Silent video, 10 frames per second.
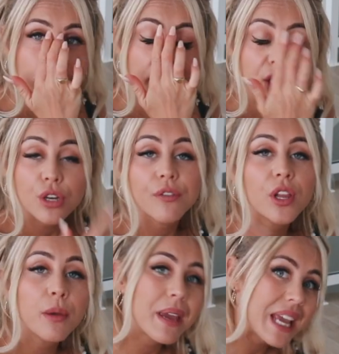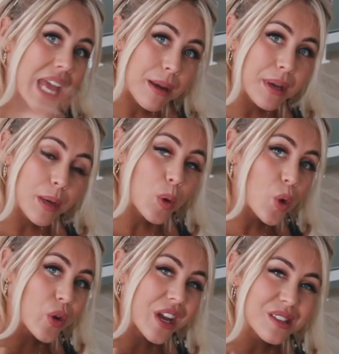Make sure you follow me and Minnie Moo
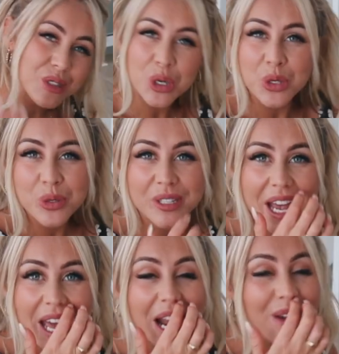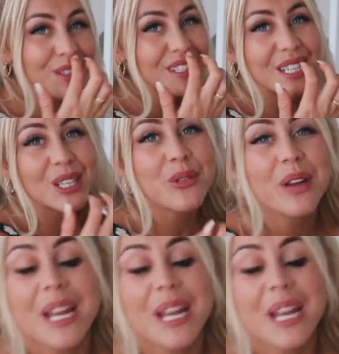on our socials, and I will see you